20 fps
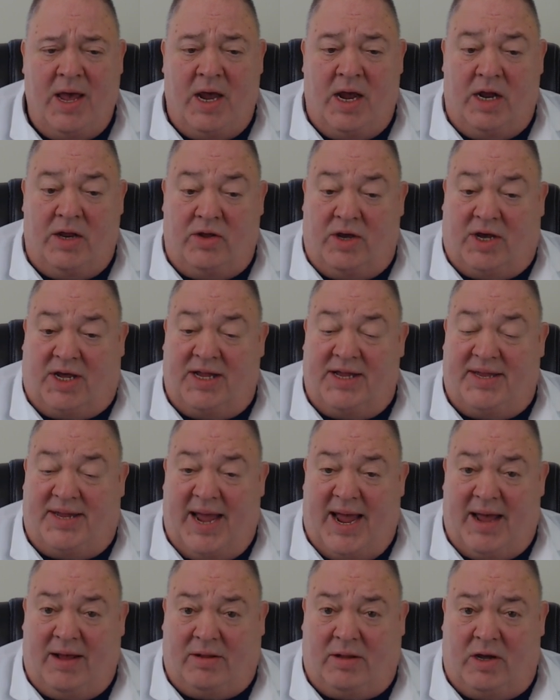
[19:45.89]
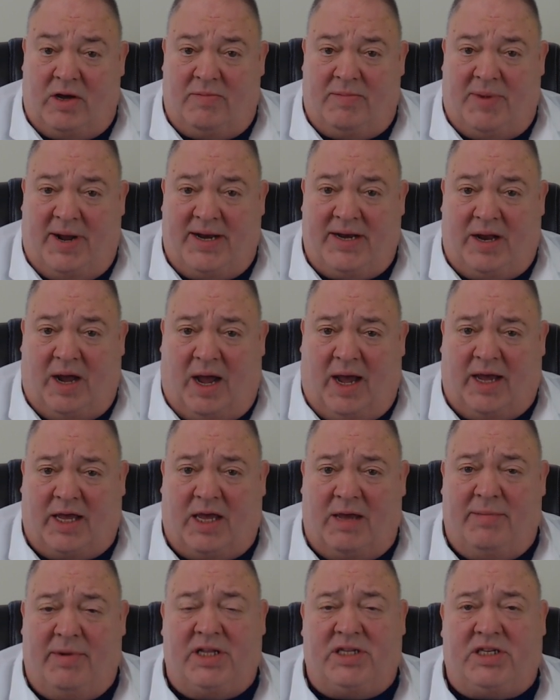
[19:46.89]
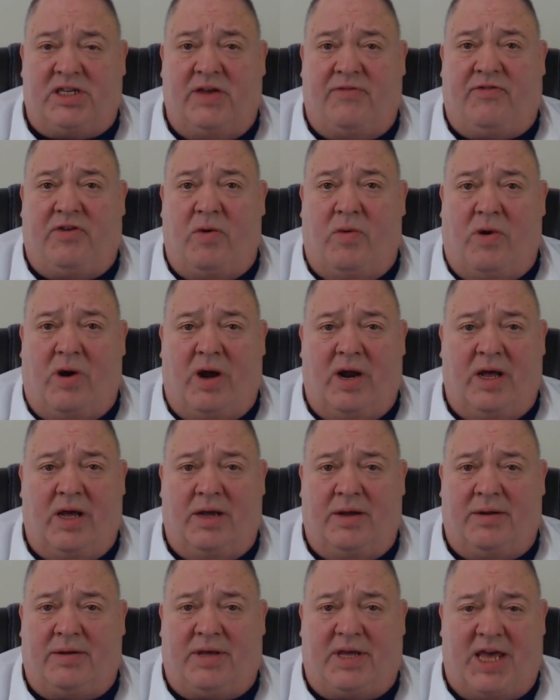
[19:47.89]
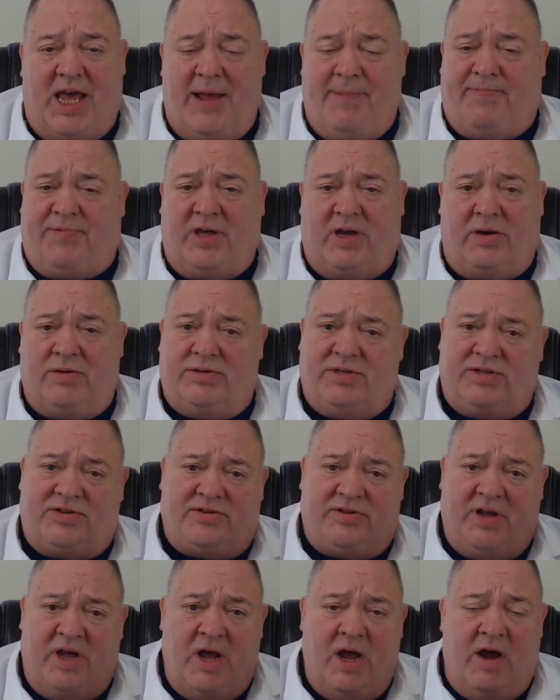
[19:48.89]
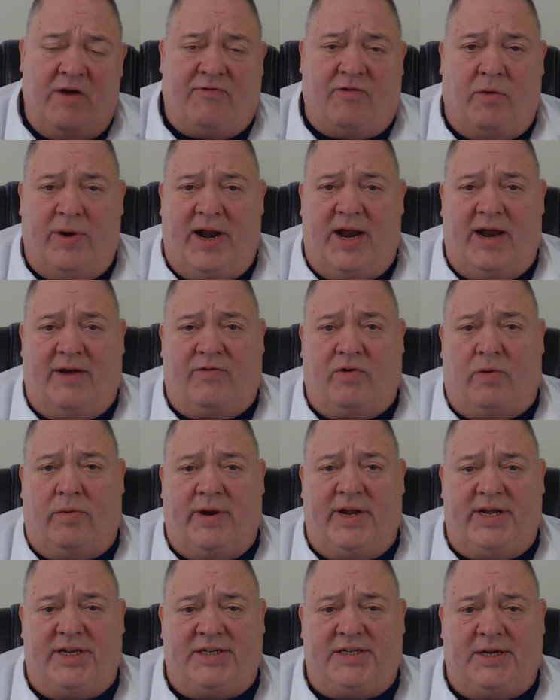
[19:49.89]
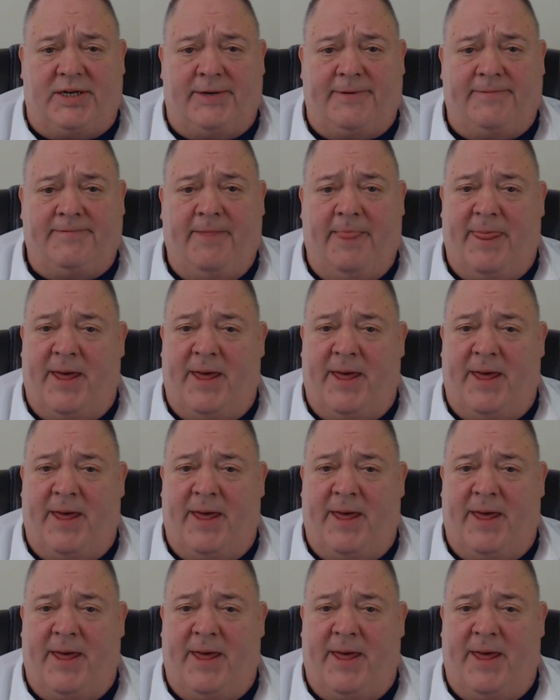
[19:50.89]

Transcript: and you can download my documents if you want to keep those for whatever reason.